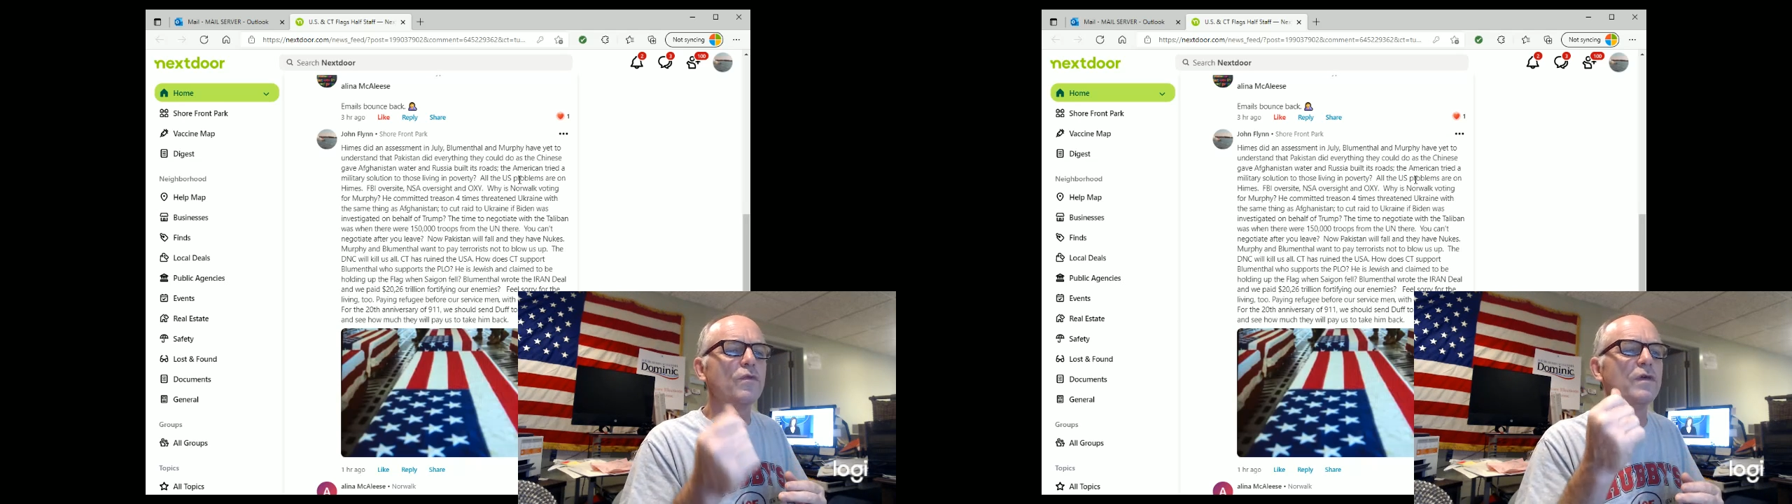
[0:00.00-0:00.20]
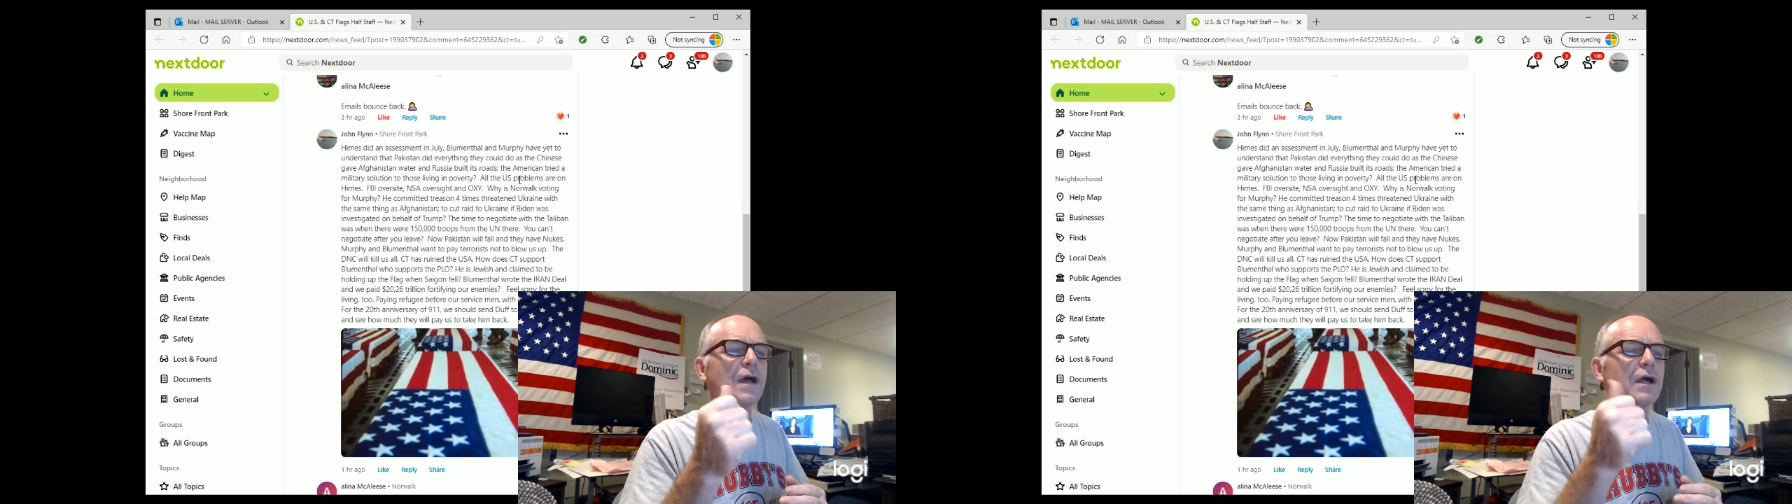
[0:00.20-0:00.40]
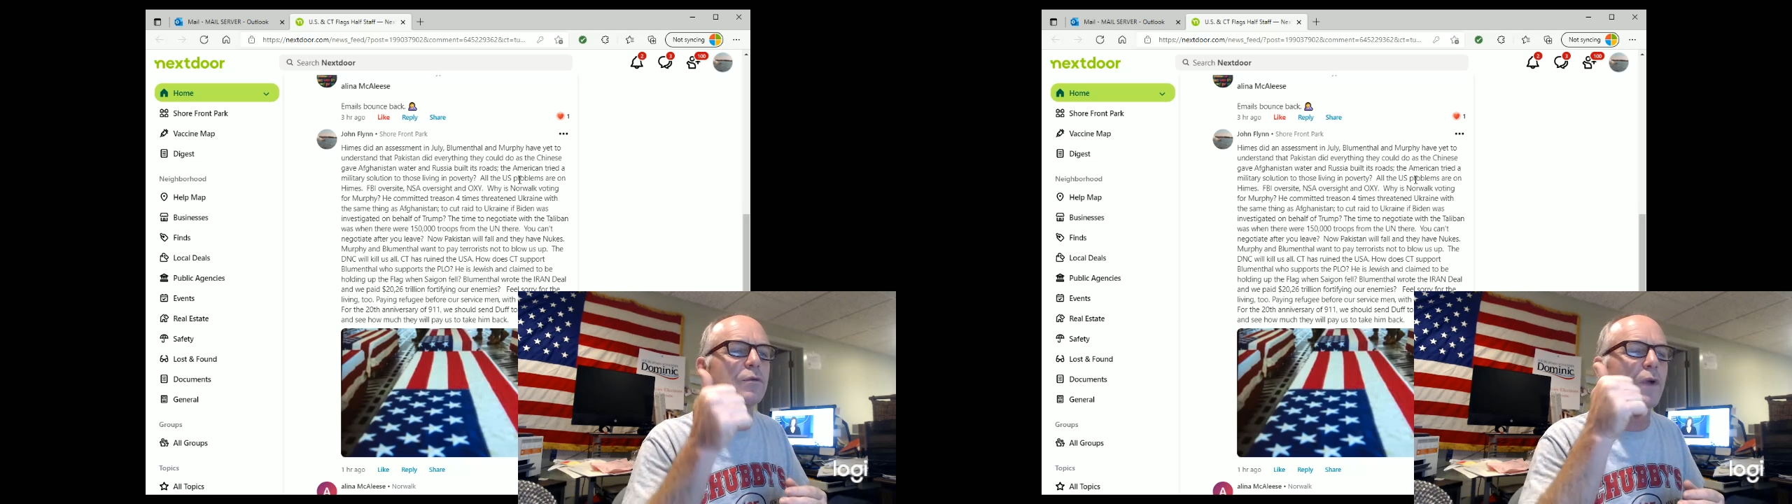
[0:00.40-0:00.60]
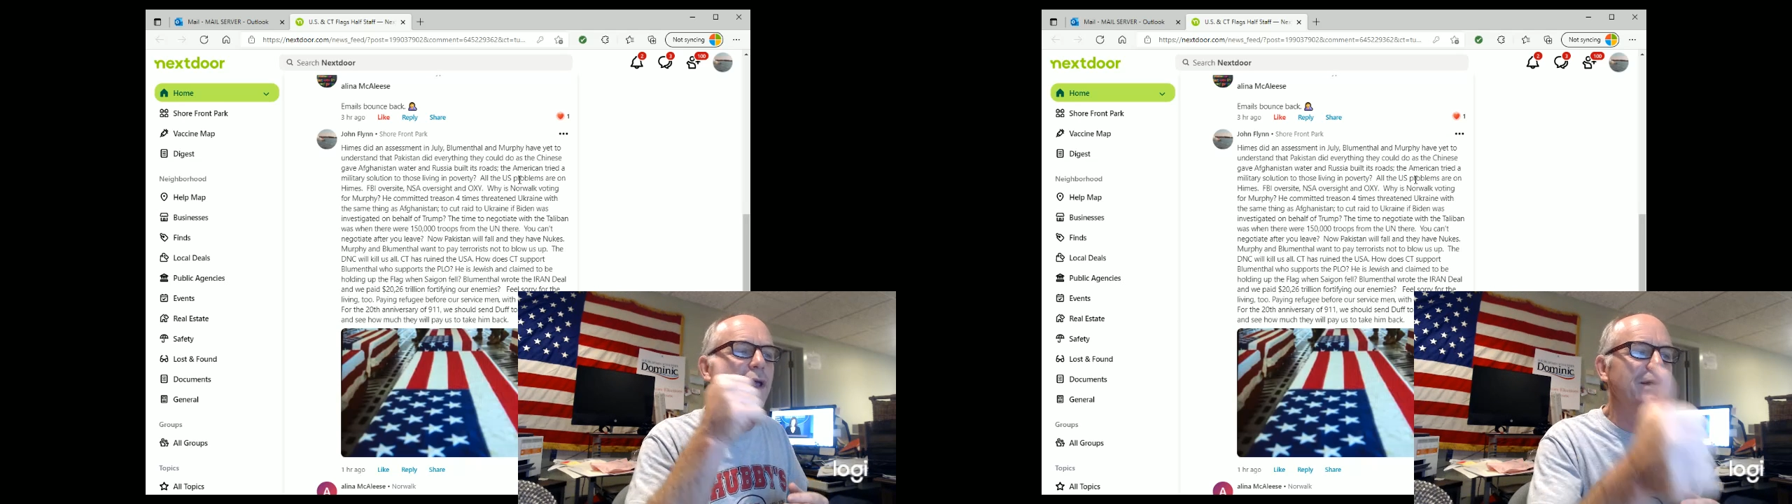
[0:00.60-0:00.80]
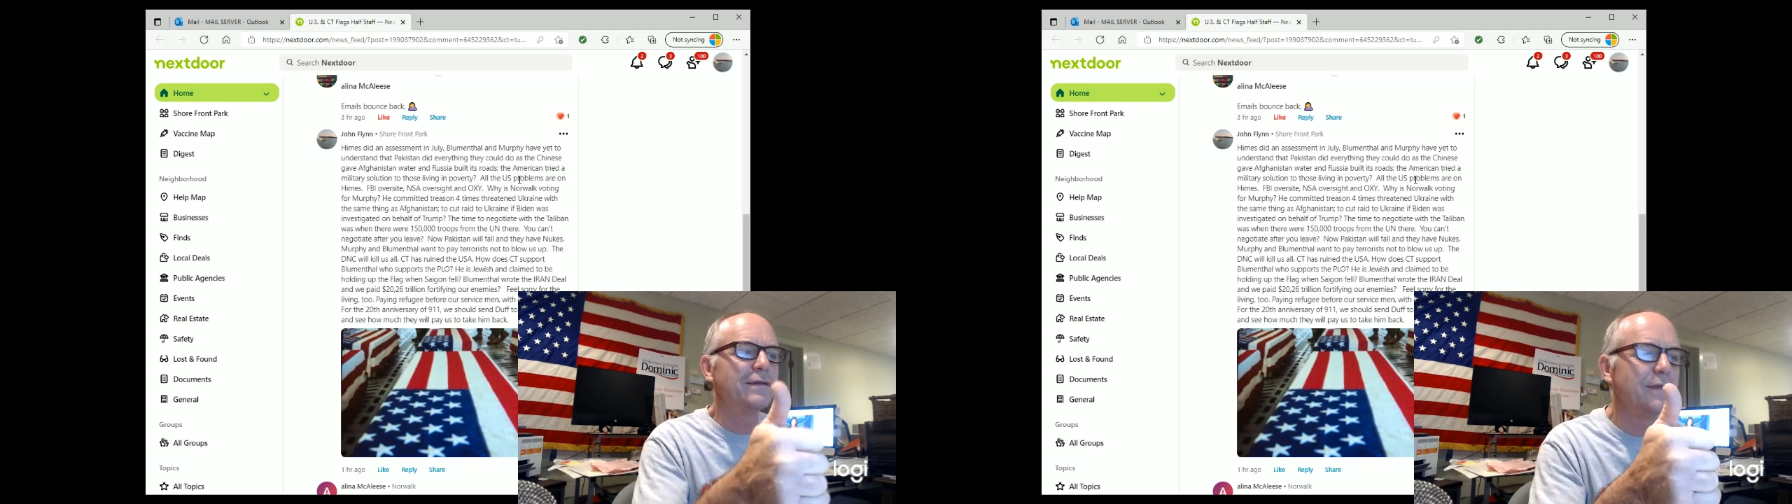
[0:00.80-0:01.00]
the
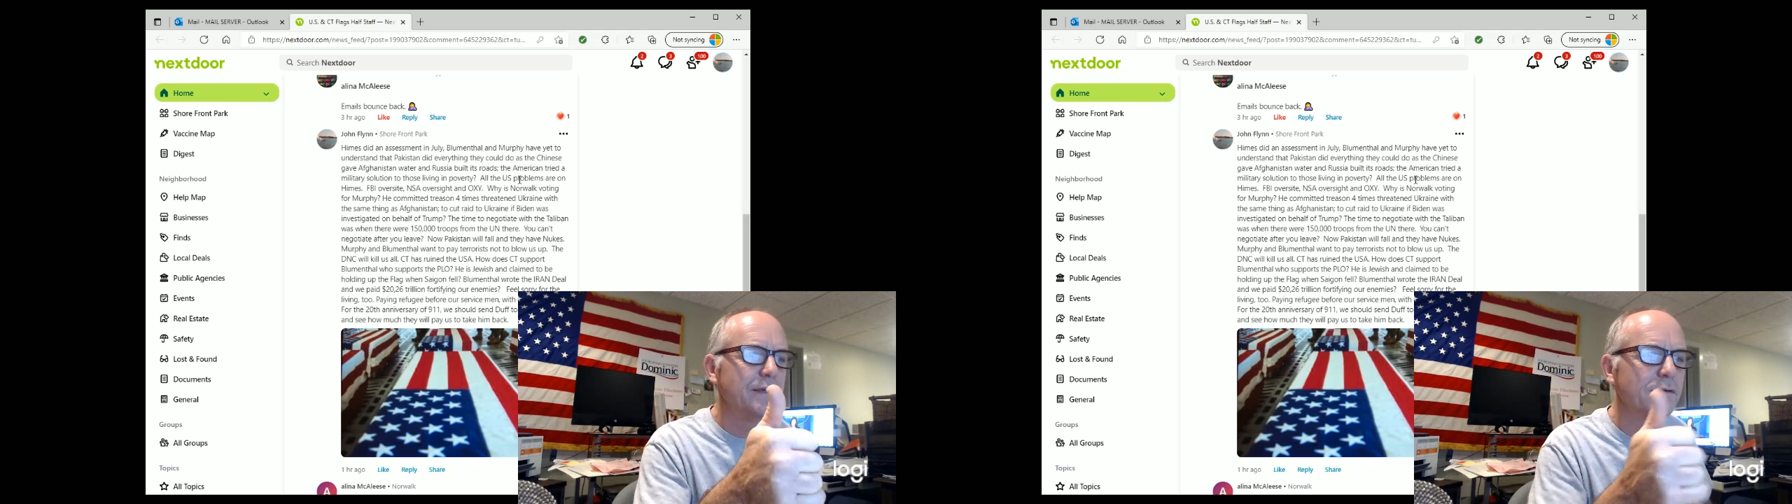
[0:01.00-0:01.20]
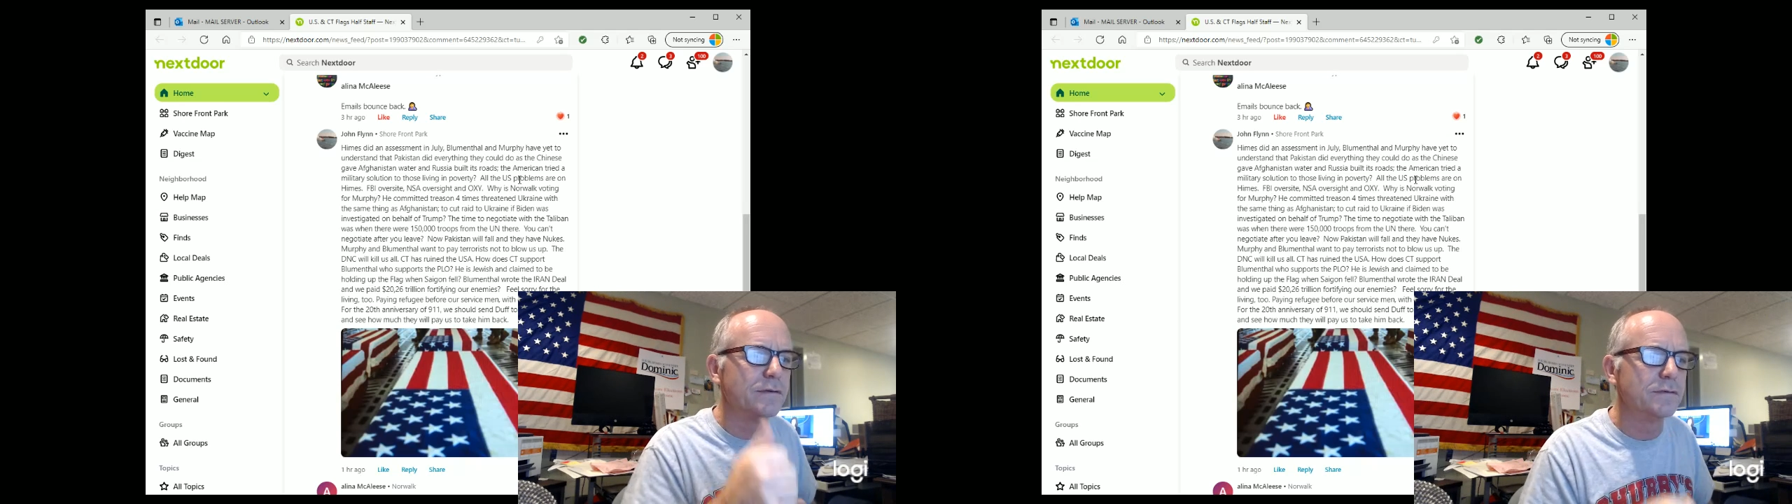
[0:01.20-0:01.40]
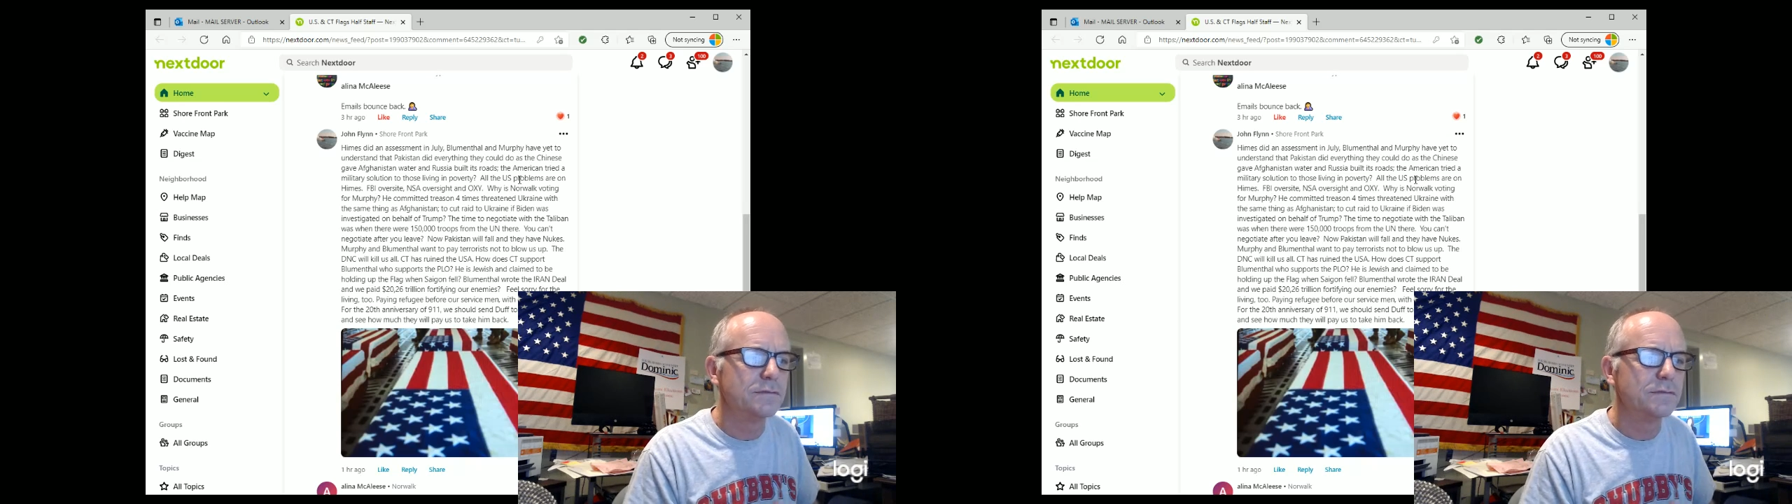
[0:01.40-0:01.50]
Iran deal,